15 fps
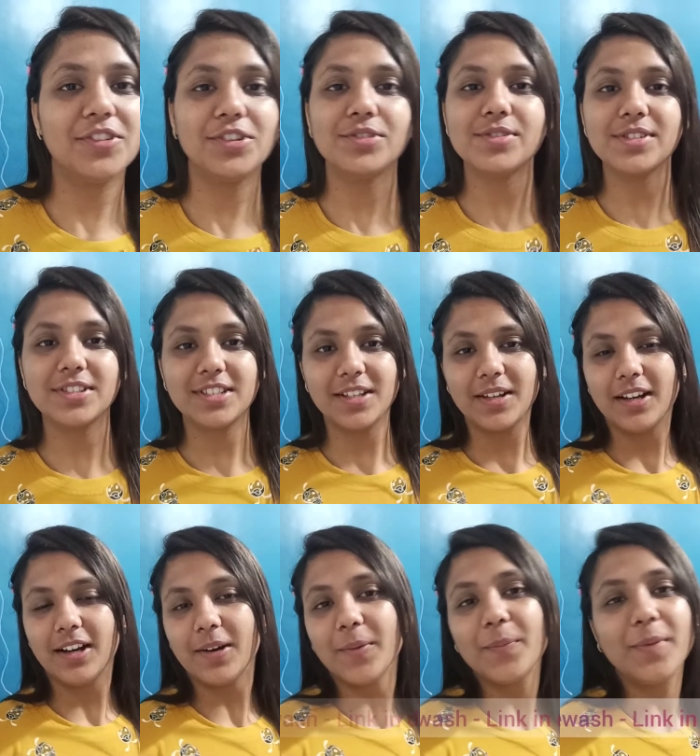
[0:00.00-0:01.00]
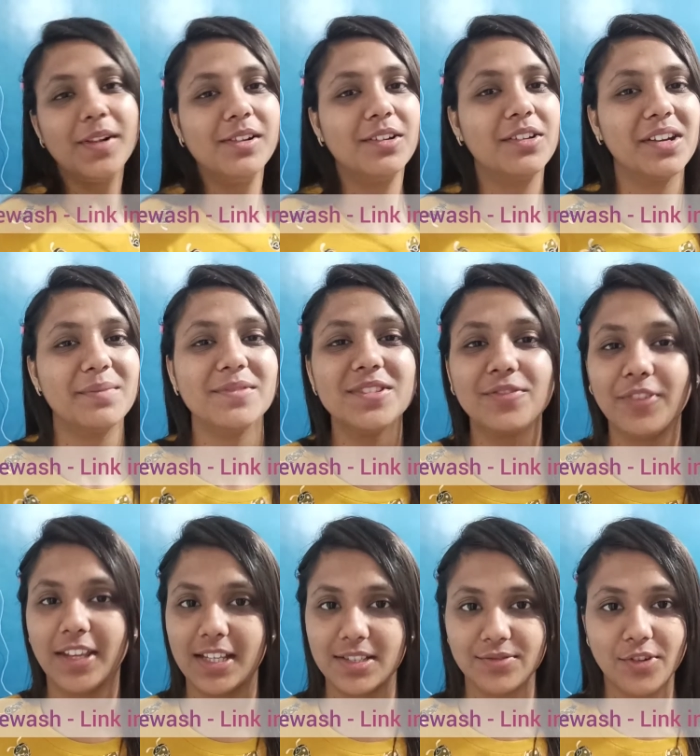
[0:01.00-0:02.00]
used Pilgrim's
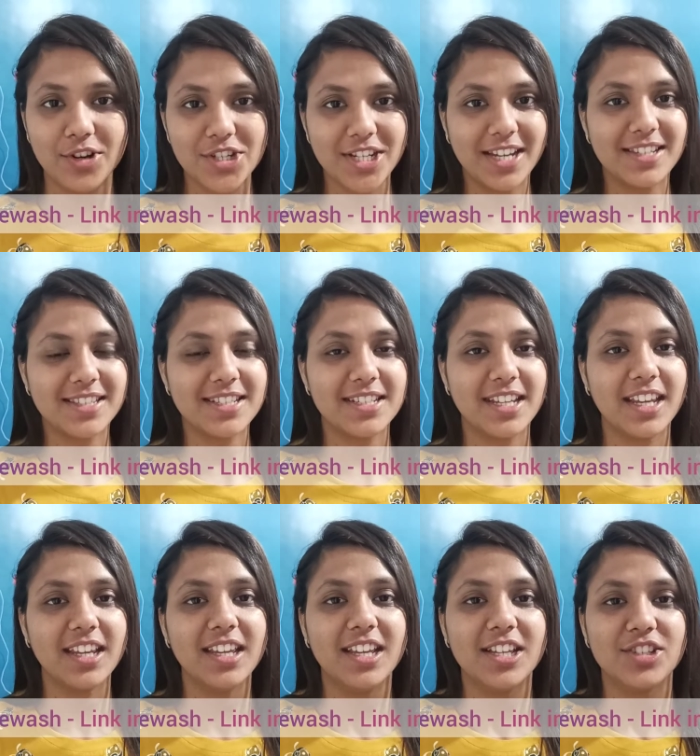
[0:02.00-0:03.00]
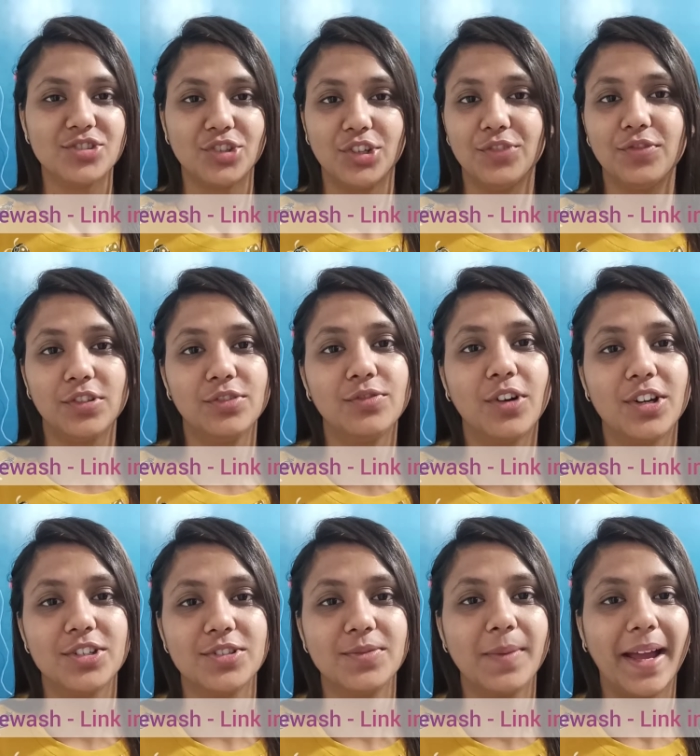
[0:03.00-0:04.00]
face wash yesterday. So if you
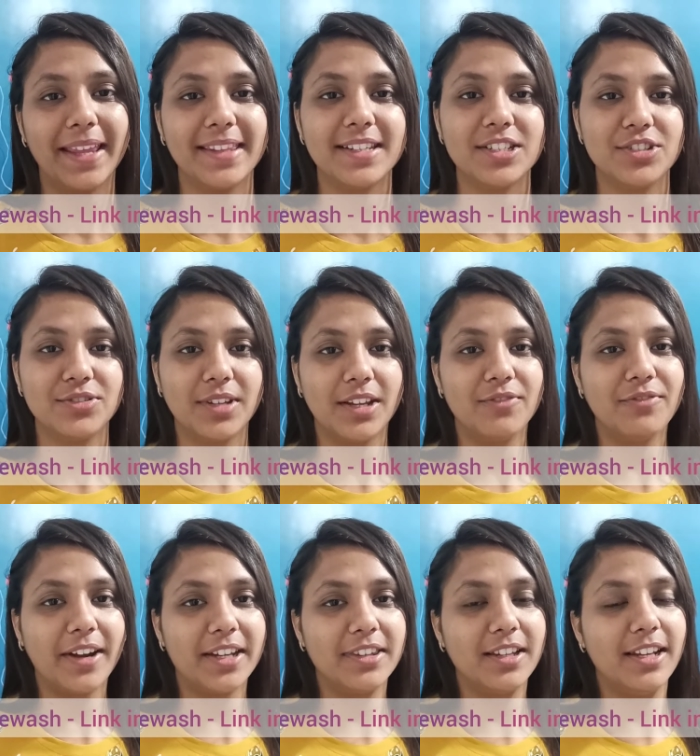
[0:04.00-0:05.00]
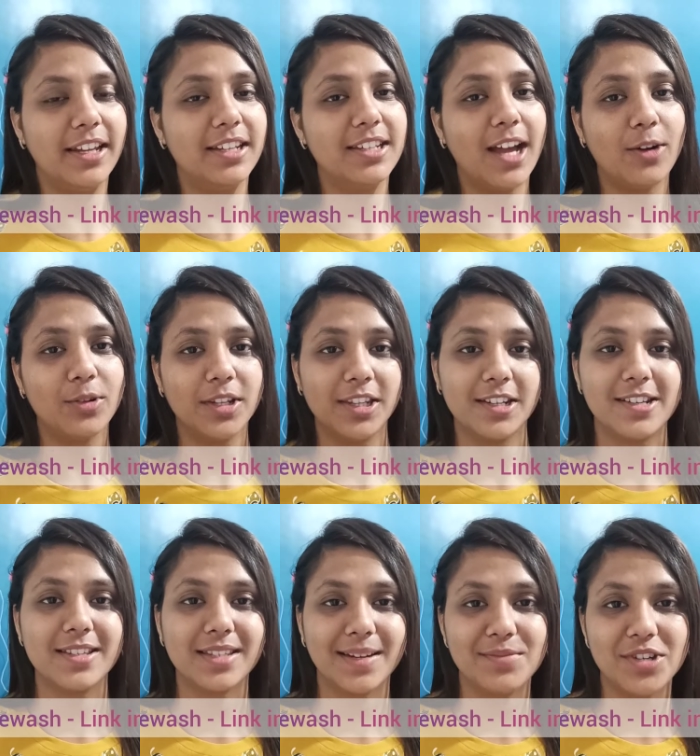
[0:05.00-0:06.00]
want to buy that, you can find the link down in the
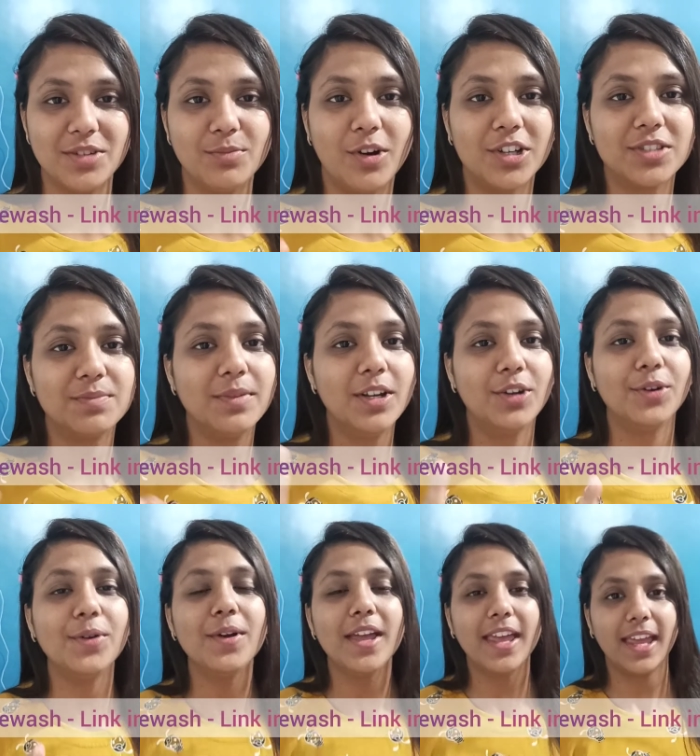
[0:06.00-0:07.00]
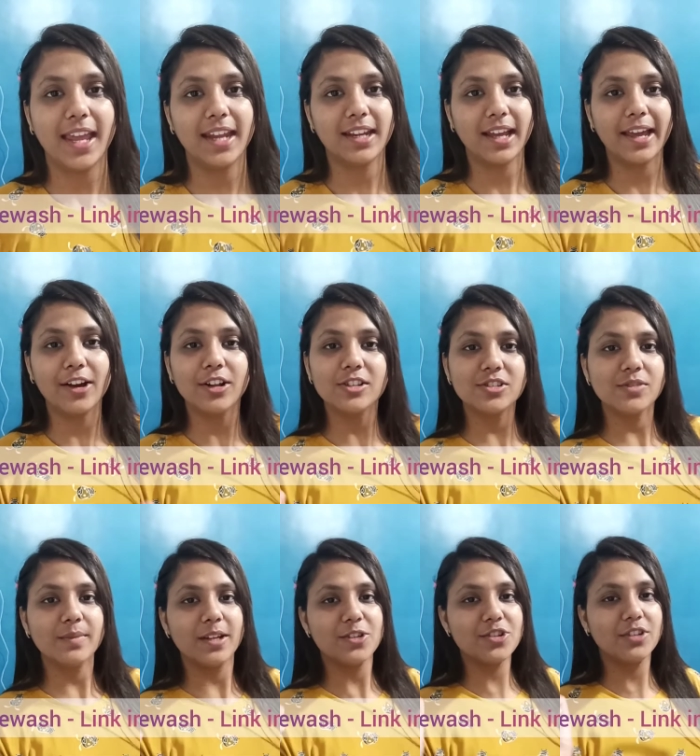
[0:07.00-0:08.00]
description box below. And I also
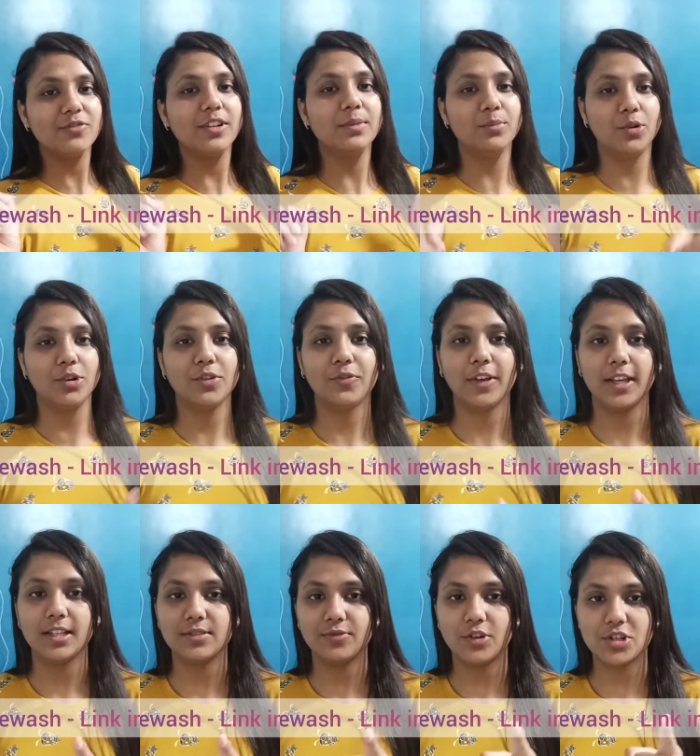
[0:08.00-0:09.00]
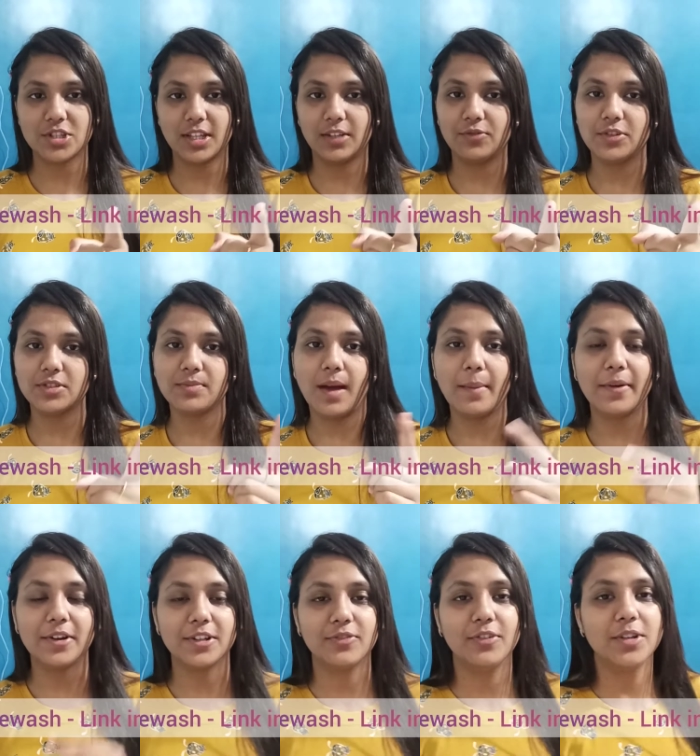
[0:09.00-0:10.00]
mentioned one more face wash, that was
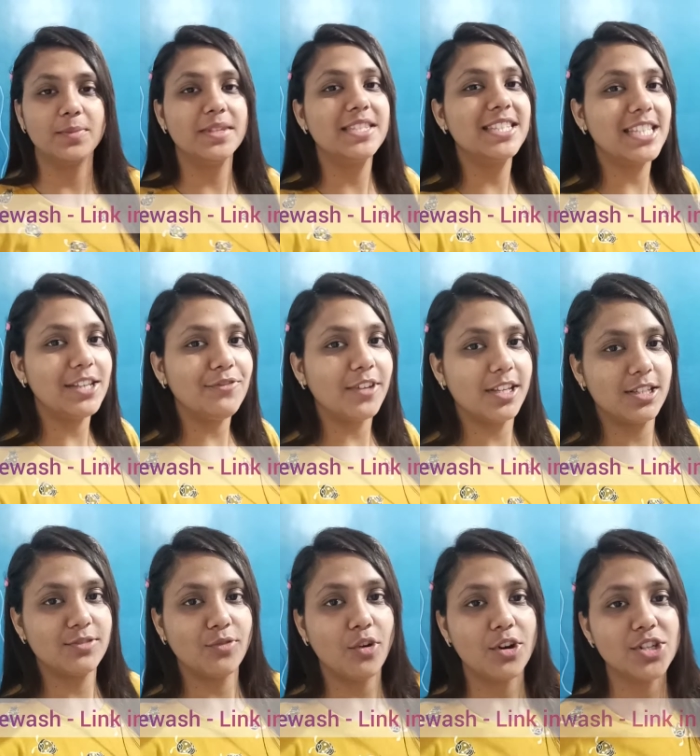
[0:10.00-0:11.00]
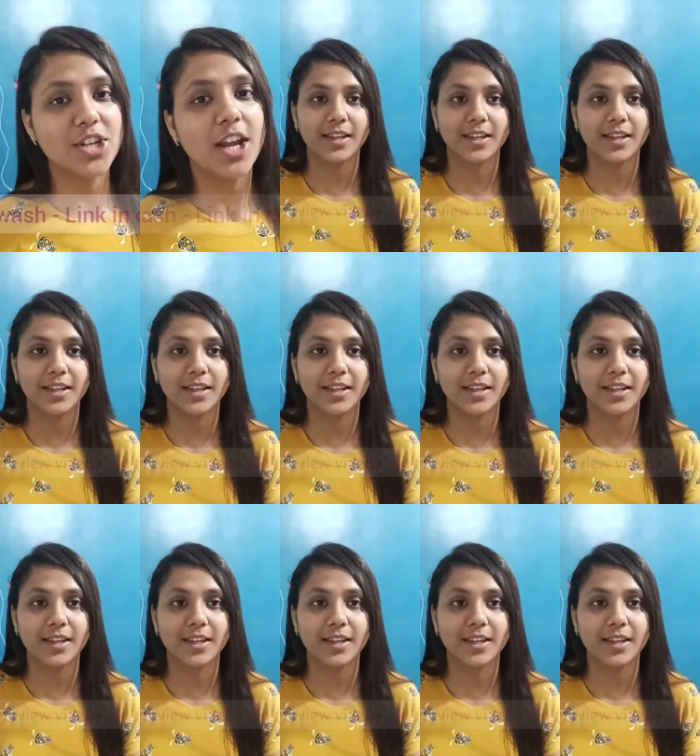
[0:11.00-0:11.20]
Mamaearth Vitamin C face wash.